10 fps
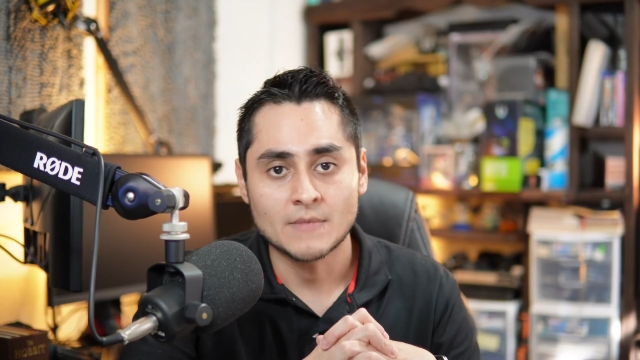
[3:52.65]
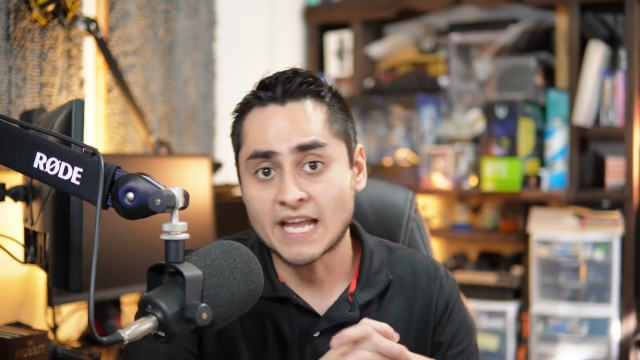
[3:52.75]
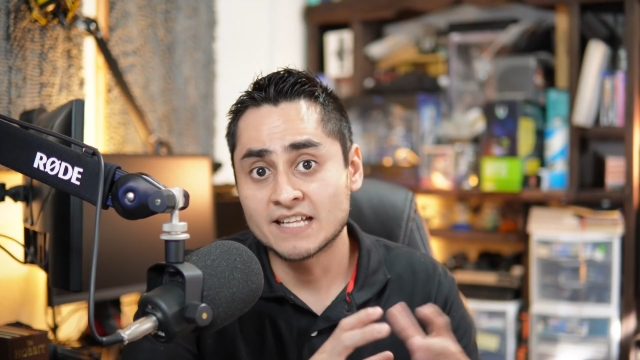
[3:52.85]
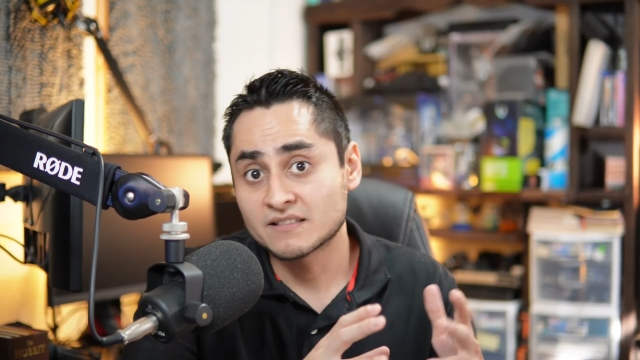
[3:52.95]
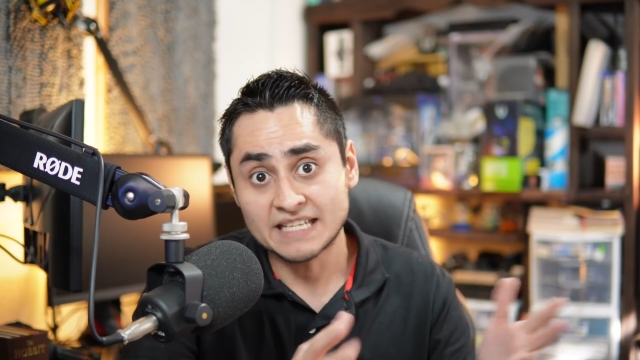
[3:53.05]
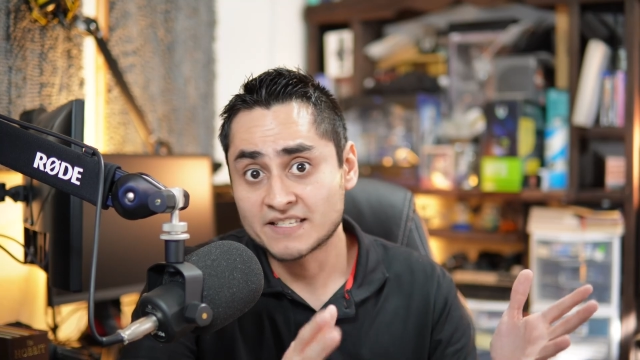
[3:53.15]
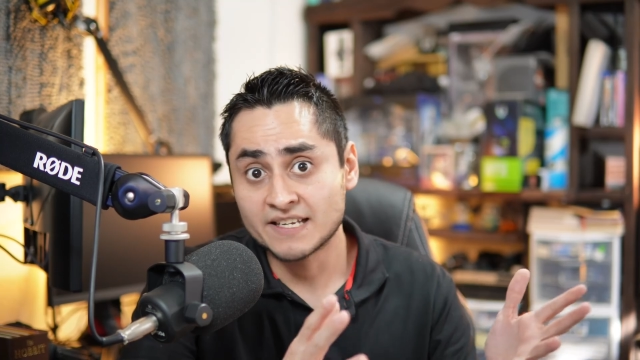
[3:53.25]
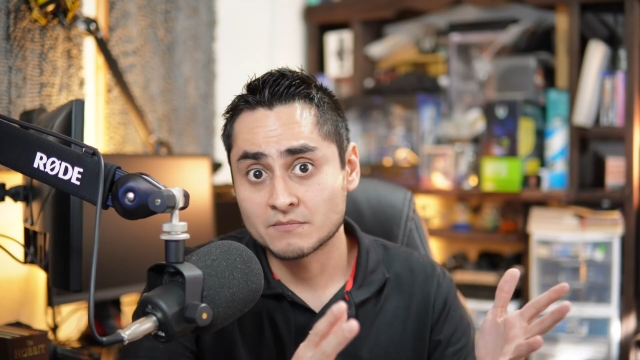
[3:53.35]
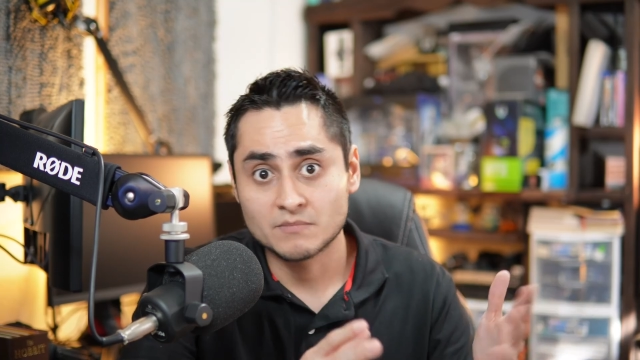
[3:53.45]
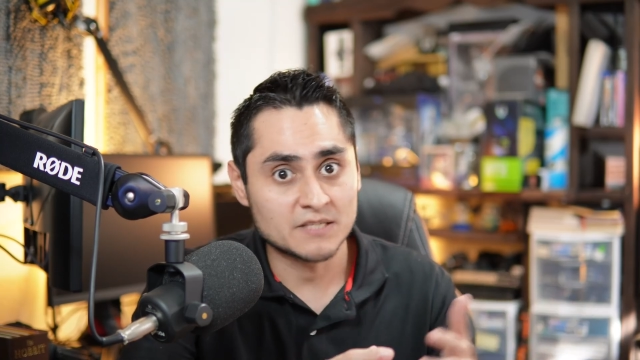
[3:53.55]
and that's
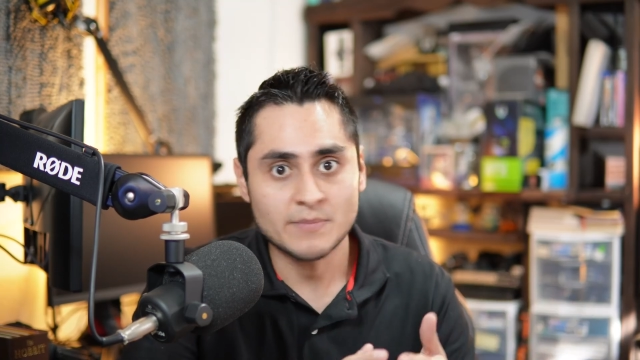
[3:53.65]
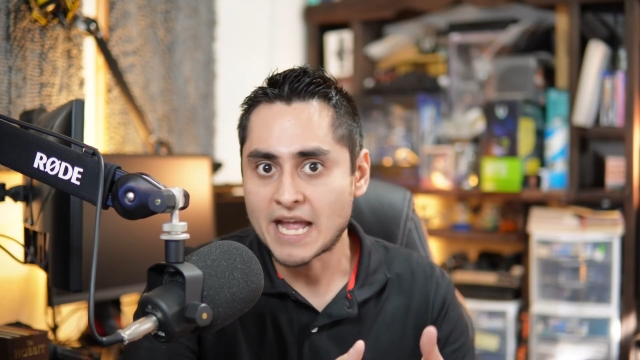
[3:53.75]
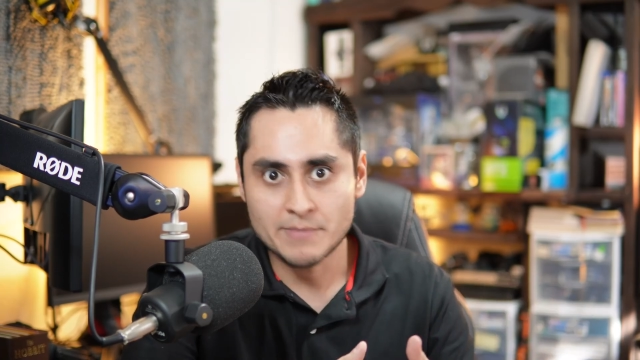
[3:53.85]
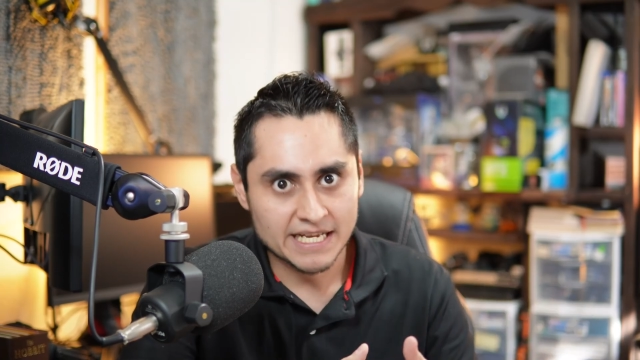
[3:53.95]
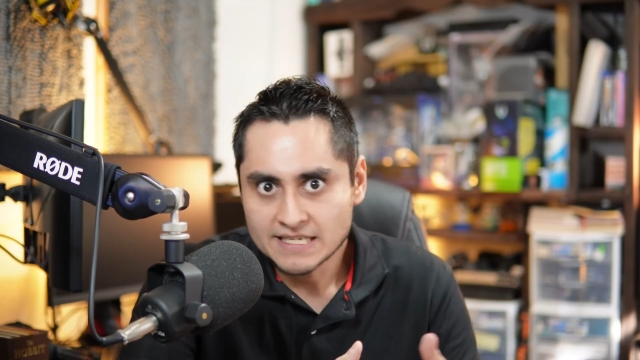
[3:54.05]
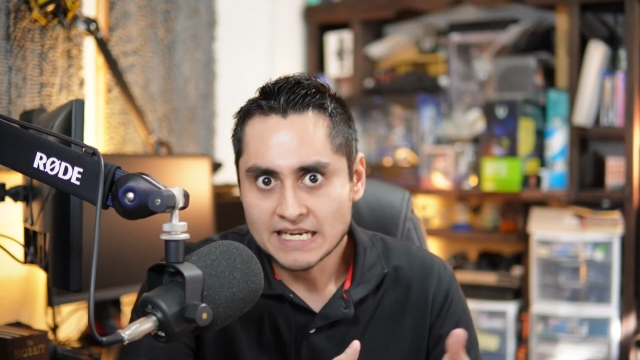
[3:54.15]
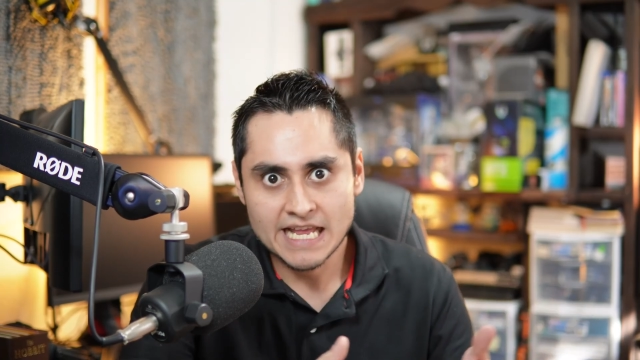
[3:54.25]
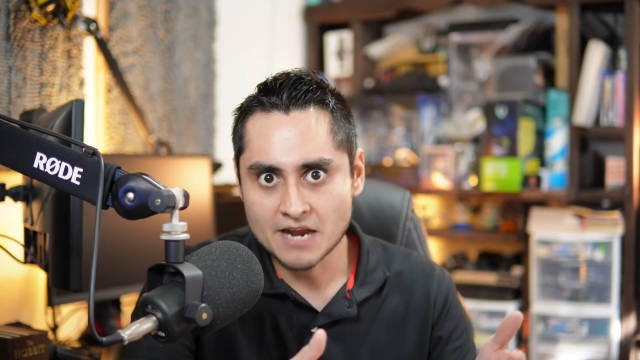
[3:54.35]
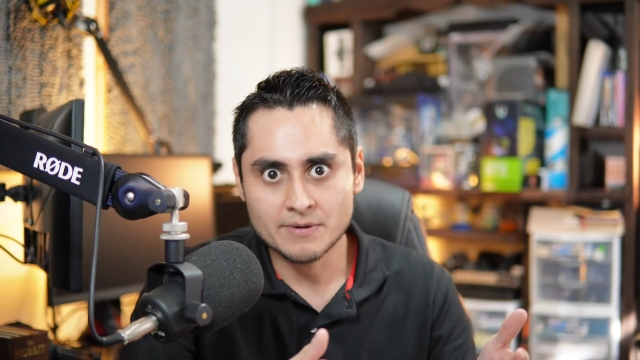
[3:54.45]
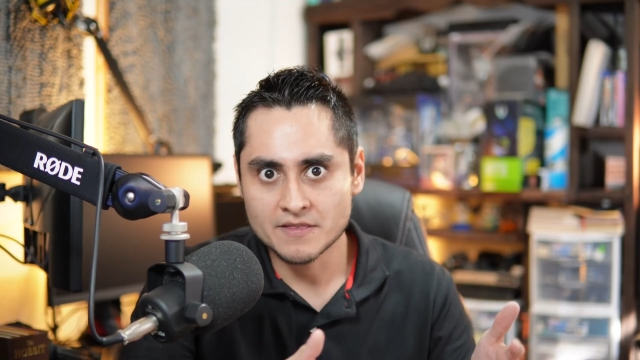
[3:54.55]
it that's basically
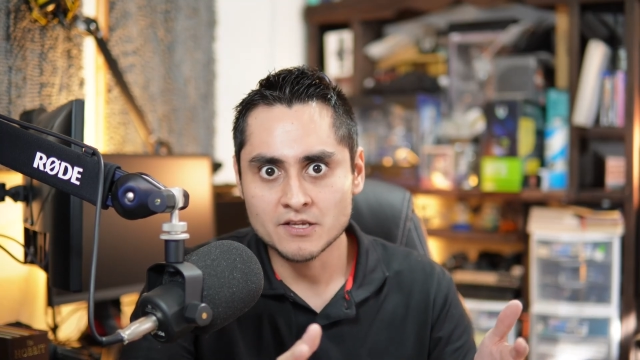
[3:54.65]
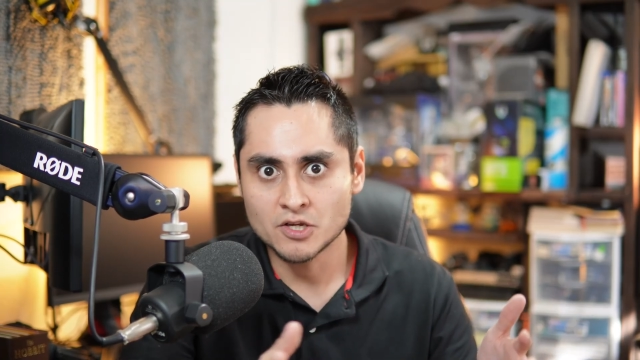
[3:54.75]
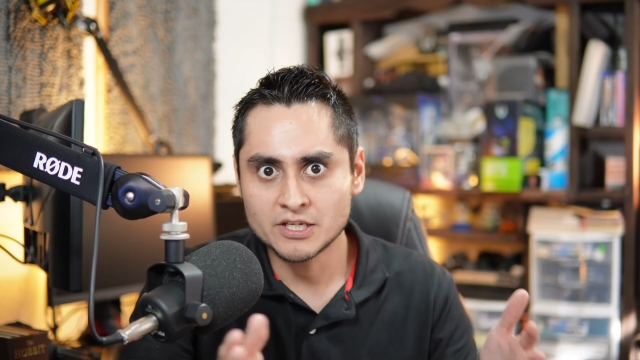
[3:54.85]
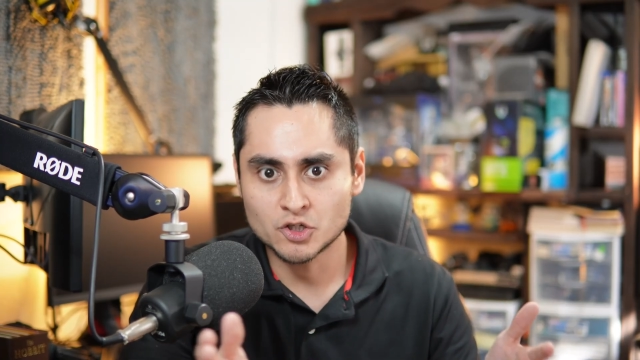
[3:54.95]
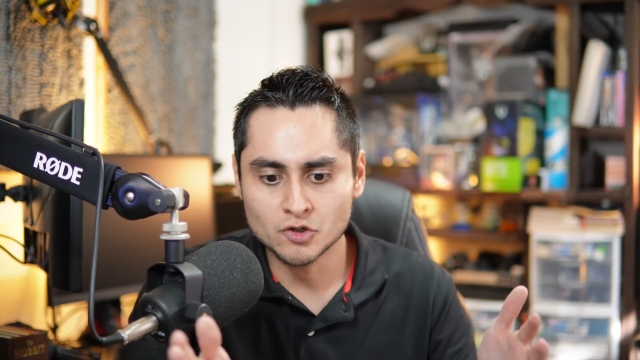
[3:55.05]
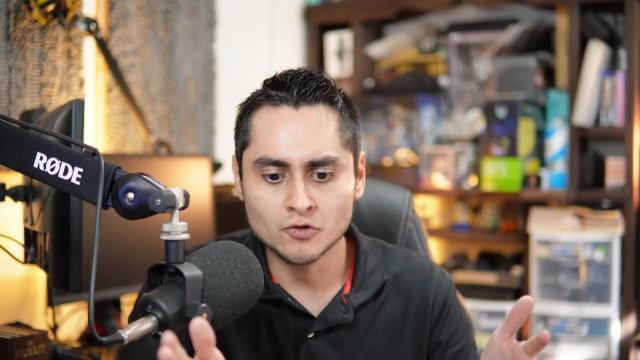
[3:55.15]
everything you need to do